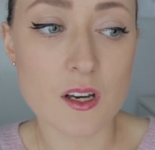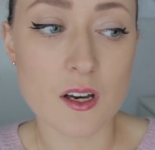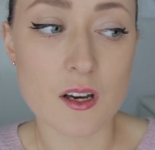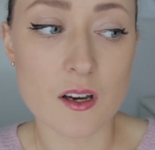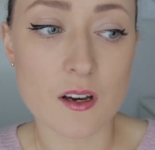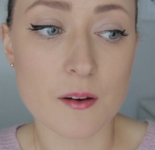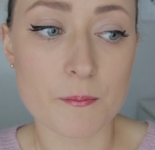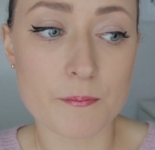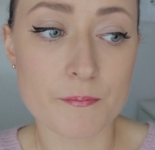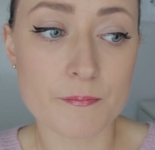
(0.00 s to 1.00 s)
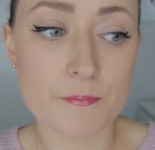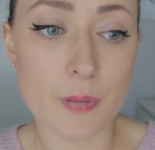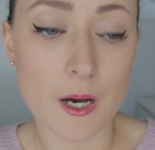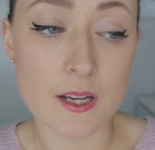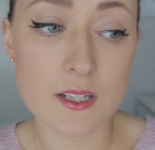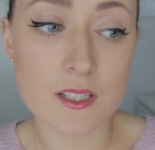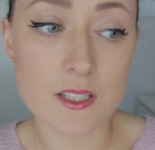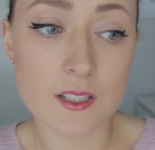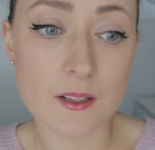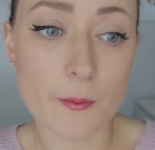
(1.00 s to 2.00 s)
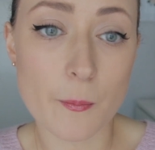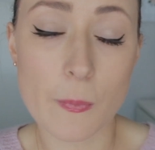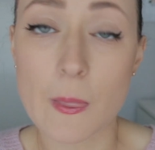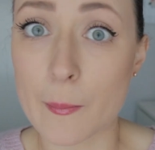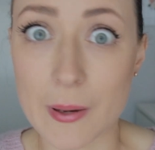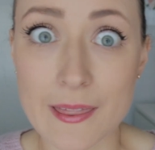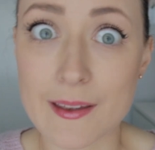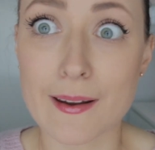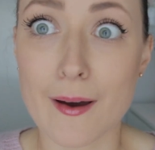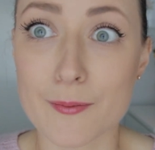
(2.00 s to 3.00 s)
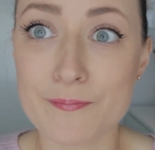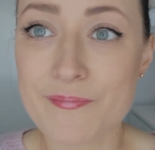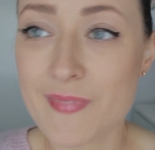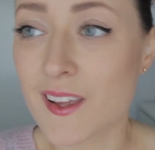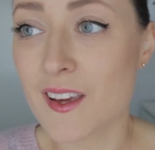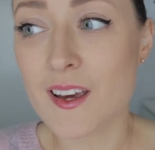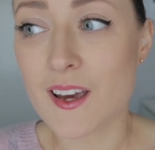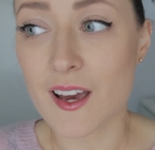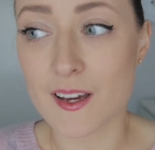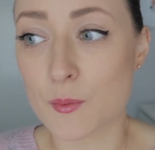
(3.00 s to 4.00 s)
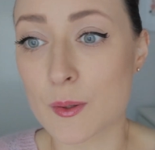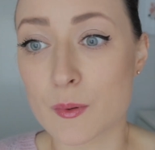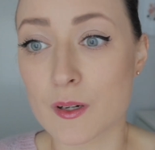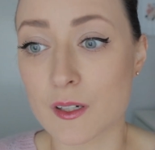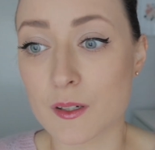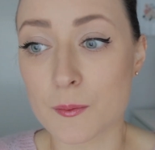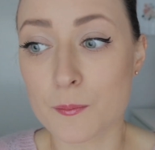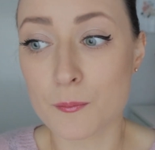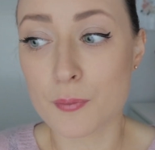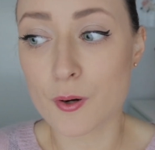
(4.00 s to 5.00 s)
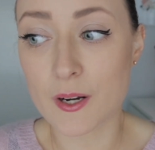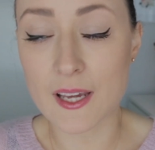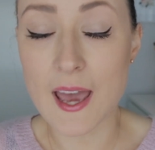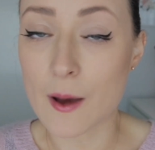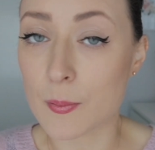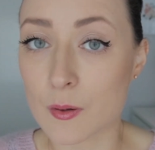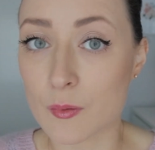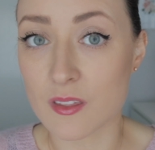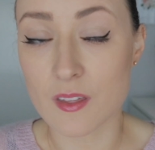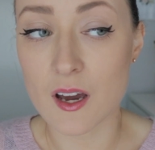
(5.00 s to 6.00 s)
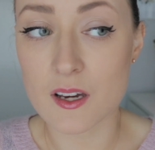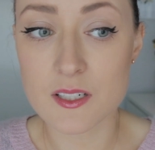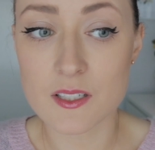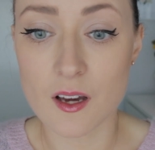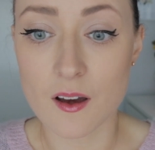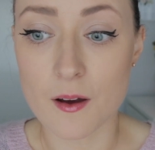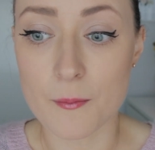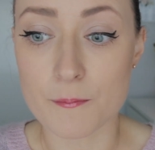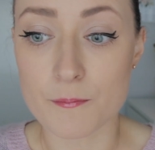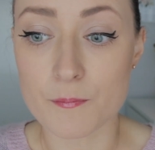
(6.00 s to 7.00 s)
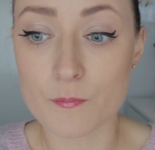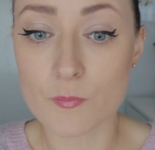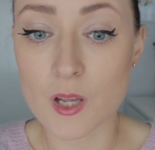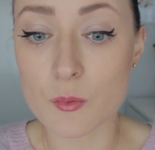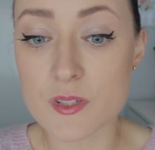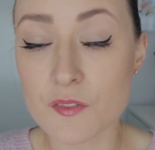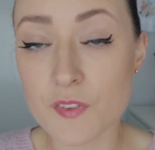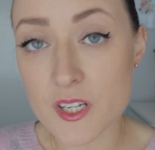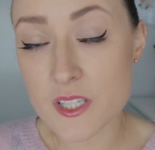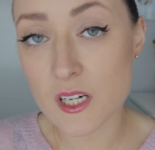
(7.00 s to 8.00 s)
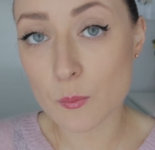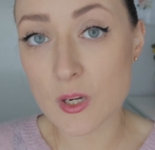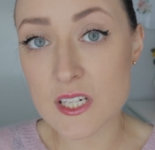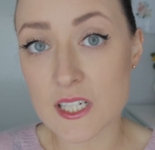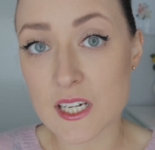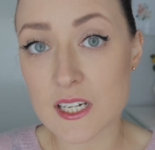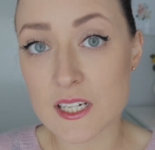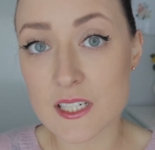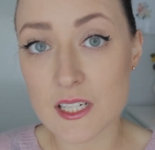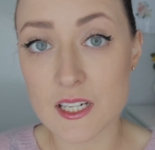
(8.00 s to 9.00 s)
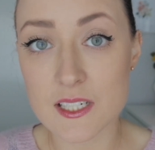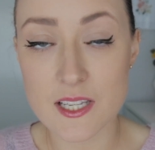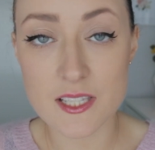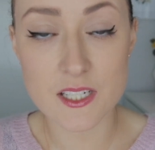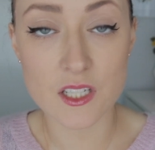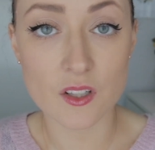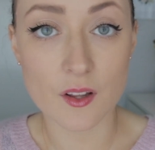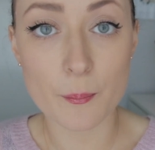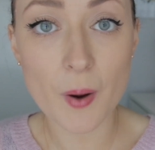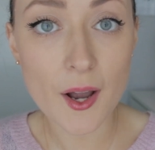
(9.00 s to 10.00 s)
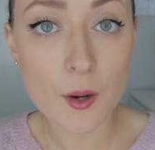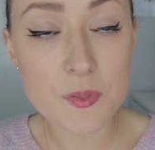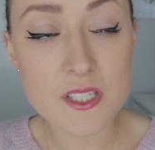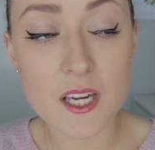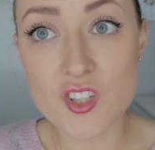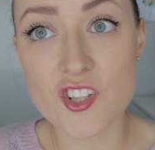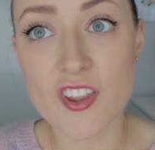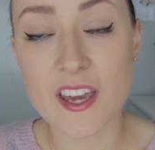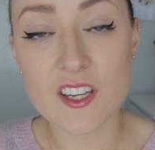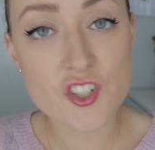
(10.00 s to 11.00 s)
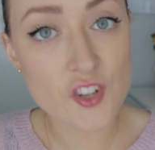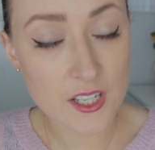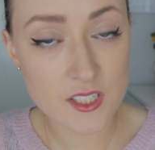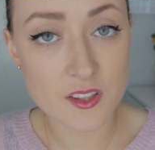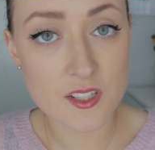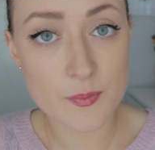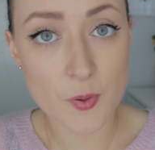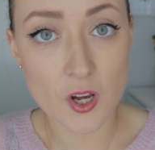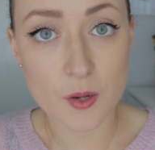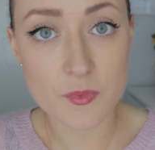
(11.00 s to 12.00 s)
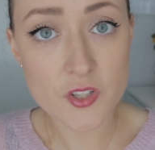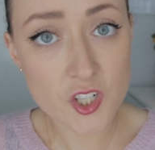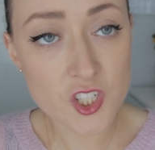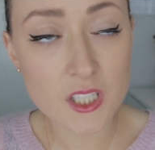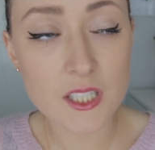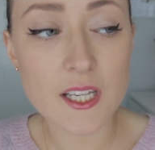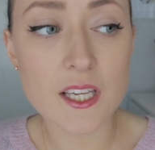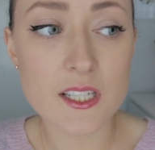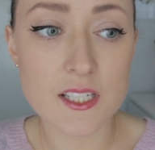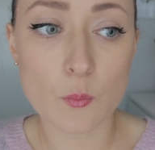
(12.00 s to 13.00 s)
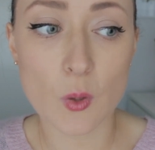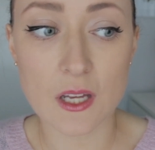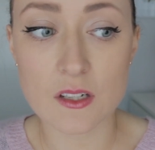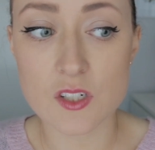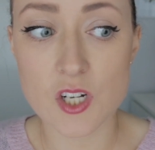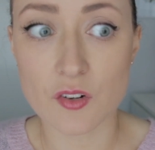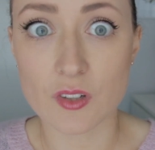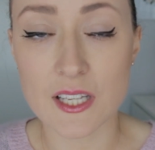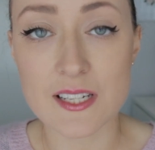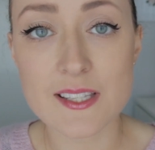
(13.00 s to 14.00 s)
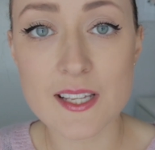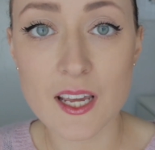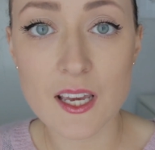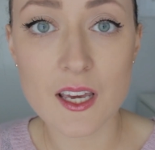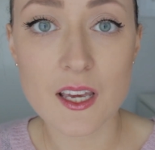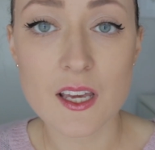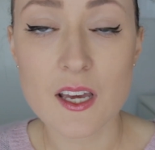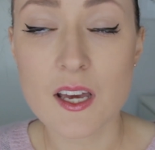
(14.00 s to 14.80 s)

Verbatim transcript: um, but better than none and we were pretty happy with that that. Um, it was the first time we did a testicular biopsy, so they extracted the sperm surgically. Tim went under general anaesthetic.